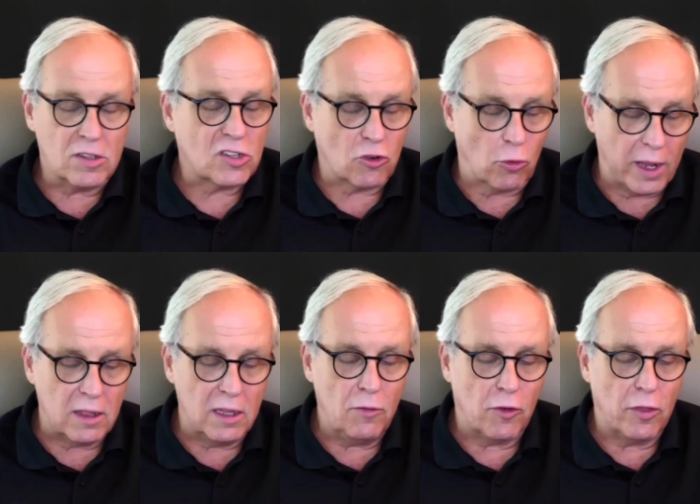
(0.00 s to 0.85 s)
isn't
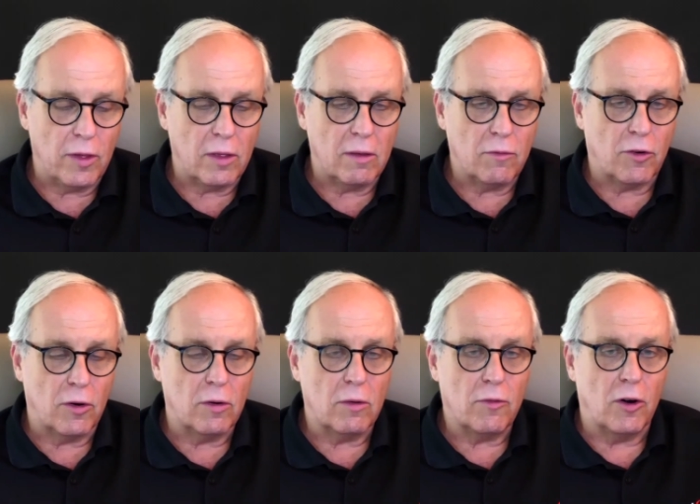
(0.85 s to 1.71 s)
strictly
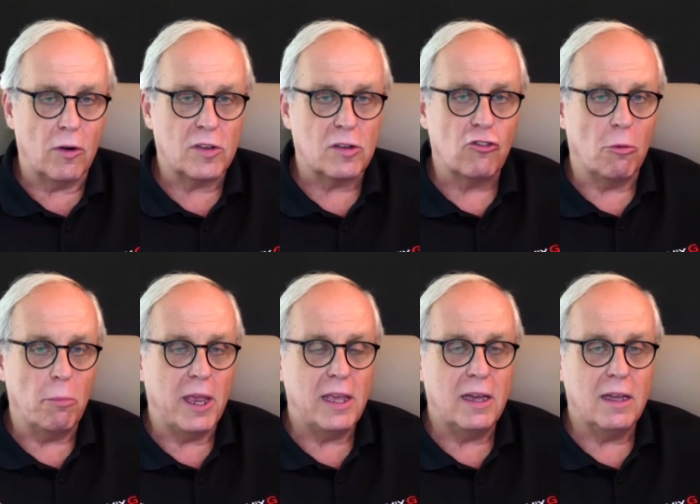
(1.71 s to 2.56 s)
for social
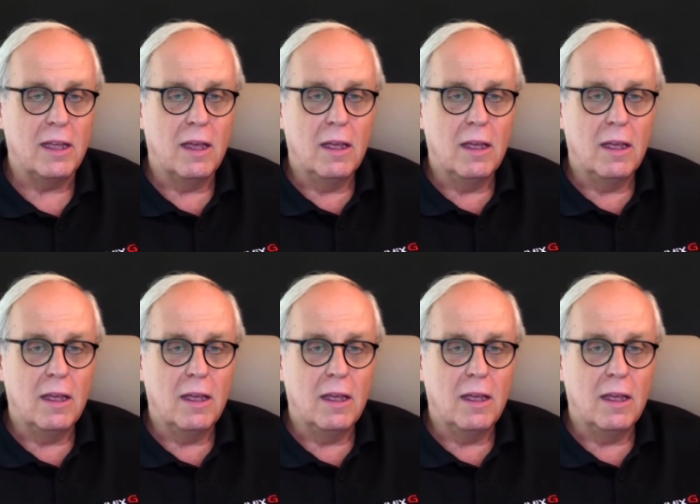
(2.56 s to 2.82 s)
media,